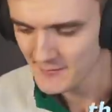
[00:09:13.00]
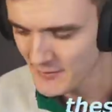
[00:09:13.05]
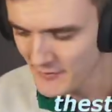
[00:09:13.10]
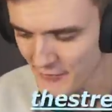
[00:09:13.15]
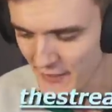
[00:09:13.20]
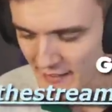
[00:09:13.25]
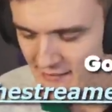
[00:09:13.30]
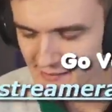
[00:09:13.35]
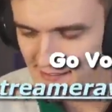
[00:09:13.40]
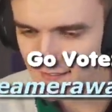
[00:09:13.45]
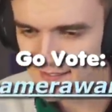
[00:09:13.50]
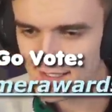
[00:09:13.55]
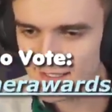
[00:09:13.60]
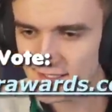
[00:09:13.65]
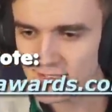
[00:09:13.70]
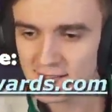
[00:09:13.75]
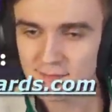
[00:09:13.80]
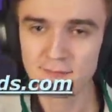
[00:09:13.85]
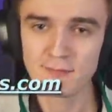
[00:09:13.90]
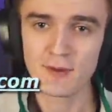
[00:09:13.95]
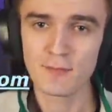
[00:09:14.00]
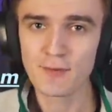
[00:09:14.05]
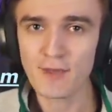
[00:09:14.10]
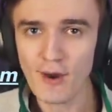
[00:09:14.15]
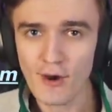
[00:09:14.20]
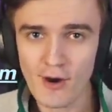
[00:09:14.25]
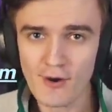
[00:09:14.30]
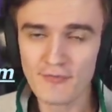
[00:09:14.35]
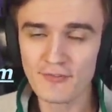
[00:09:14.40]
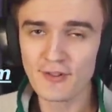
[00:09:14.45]
If you guys didn't hear, we
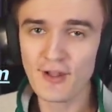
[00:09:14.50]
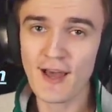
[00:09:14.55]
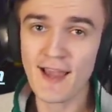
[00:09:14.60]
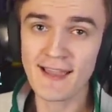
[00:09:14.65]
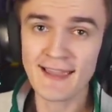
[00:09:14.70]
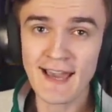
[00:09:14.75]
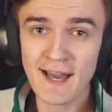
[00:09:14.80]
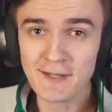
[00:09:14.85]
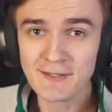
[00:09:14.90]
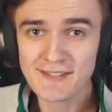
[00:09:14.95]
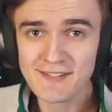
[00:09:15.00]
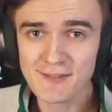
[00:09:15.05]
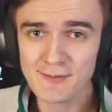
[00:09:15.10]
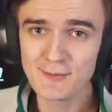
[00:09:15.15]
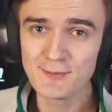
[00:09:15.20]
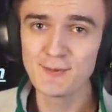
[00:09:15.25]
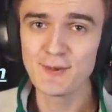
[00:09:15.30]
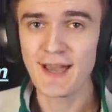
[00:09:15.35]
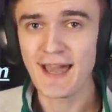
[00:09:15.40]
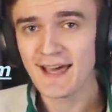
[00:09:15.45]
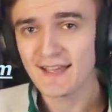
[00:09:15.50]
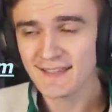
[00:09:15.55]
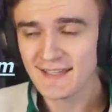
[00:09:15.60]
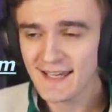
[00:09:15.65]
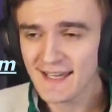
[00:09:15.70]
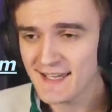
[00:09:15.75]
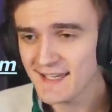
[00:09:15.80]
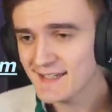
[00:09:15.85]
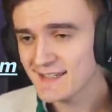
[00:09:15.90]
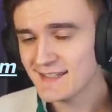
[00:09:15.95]
are flying out to
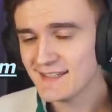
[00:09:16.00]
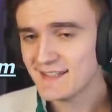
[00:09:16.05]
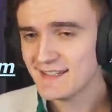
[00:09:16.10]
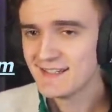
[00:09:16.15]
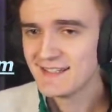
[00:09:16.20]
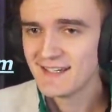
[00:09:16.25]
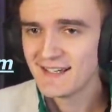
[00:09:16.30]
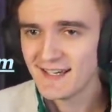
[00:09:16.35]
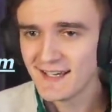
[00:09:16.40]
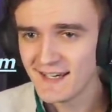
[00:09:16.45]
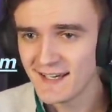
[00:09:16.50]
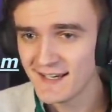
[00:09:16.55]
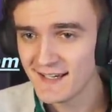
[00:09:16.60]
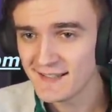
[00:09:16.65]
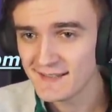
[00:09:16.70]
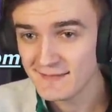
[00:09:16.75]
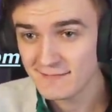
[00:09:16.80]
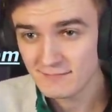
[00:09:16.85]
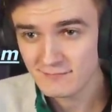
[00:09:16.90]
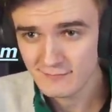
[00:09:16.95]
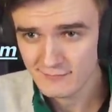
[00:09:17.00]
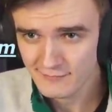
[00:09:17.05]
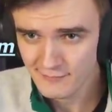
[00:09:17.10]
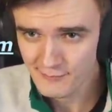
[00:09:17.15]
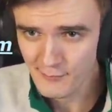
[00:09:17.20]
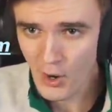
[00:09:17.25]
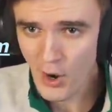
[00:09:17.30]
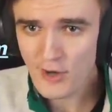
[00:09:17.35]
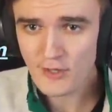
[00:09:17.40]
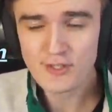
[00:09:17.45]
LA
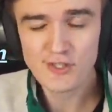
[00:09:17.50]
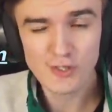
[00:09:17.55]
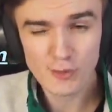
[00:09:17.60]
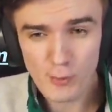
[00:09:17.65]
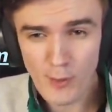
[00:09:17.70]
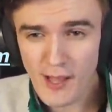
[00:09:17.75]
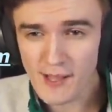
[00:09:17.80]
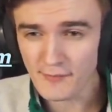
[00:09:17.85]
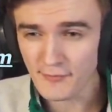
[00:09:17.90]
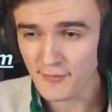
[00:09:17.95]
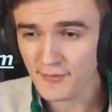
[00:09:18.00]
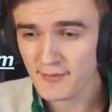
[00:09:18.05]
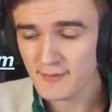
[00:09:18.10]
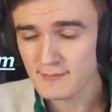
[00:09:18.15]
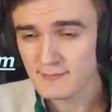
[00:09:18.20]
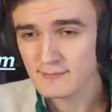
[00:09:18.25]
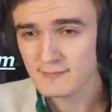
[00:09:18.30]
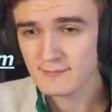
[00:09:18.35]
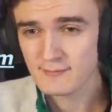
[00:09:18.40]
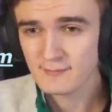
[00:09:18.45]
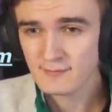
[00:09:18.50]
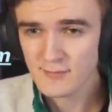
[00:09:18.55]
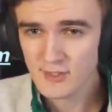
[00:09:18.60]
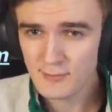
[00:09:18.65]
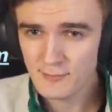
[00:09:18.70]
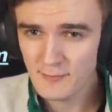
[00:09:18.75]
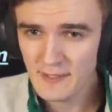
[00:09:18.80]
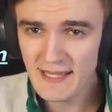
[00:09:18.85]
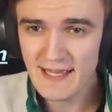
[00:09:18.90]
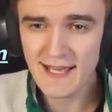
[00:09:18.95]
March 12th.
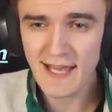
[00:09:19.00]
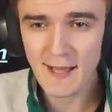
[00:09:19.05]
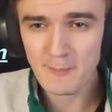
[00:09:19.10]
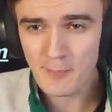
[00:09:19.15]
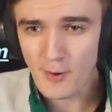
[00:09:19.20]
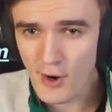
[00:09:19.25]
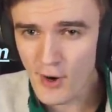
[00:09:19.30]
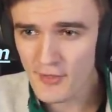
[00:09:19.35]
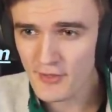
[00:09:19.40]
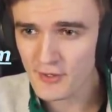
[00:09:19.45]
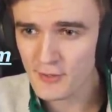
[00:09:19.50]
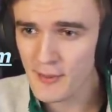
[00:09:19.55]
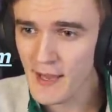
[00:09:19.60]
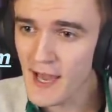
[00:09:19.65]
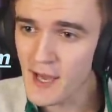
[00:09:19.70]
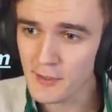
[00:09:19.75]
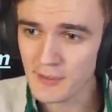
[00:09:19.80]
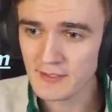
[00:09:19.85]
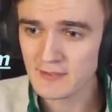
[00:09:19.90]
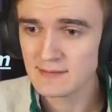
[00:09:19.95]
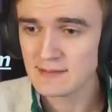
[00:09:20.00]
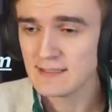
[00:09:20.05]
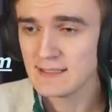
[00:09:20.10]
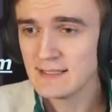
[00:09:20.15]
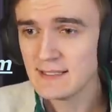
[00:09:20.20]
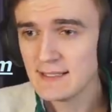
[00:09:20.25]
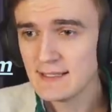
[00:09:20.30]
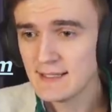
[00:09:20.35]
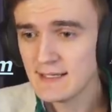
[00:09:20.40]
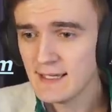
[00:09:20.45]
To be part of the crowd,
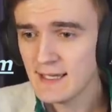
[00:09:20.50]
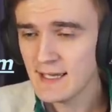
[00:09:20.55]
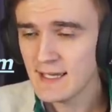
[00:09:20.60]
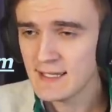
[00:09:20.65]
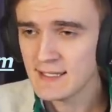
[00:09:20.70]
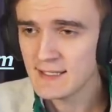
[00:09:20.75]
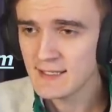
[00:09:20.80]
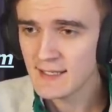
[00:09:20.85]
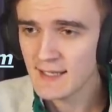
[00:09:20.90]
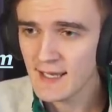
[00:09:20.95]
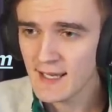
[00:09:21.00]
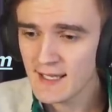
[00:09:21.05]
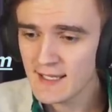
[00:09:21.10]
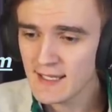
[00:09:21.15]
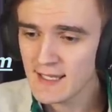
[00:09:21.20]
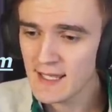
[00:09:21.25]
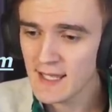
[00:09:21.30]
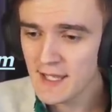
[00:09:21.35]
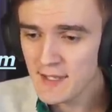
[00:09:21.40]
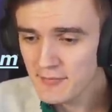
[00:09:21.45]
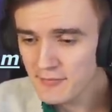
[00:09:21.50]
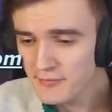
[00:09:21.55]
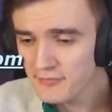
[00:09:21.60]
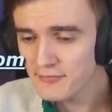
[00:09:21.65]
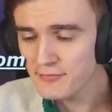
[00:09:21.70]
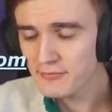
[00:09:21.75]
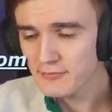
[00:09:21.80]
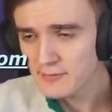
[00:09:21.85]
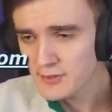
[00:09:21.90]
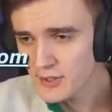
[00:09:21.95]
and
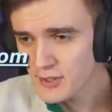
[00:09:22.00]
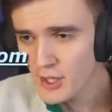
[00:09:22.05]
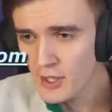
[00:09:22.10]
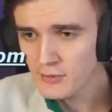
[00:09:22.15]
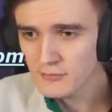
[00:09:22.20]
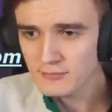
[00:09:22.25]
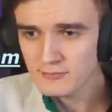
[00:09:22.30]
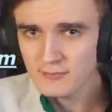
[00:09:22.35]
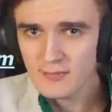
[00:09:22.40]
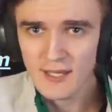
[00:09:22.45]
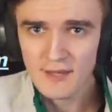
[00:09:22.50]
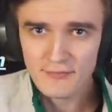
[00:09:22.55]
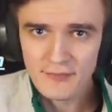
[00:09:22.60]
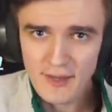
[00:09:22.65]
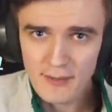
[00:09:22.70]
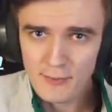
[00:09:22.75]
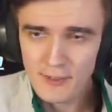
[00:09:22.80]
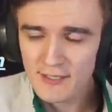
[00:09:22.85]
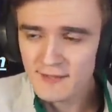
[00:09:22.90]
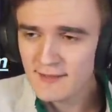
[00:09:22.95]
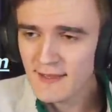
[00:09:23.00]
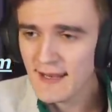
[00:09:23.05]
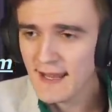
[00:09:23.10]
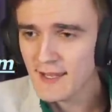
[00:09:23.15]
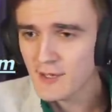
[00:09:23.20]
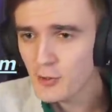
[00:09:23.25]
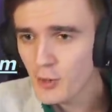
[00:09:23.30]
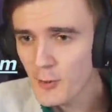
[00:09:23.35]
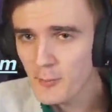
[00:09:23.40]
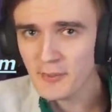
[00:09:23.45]
if I win, then
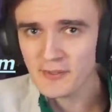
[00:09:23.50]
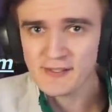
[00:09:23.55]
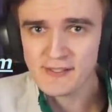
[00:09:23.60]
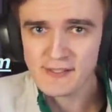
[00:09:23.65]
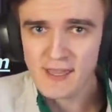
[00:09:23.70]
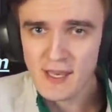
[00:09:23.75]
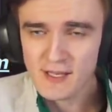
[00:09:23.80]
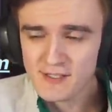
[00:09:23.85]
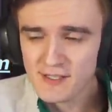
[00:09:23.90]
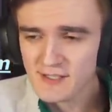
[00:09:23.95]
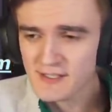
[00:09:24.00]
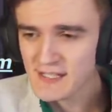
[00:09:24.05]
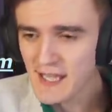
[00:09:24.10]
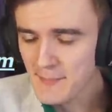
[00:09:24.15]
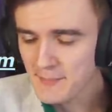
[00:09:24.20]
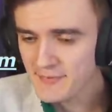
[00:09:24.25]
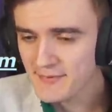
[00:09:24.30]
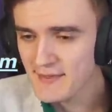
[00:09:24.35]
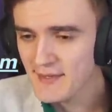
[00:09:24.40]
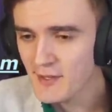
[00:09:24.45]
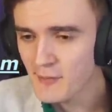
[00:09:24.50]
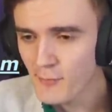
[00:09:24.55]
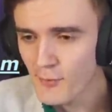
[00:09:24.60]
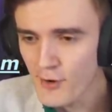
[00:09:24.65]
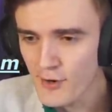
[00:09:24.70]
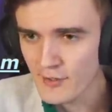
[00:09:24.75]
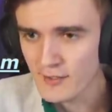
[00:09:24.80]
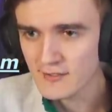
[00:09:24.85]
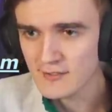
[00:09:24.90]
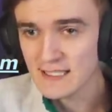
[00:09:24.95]
I go up on stage and accept the award. This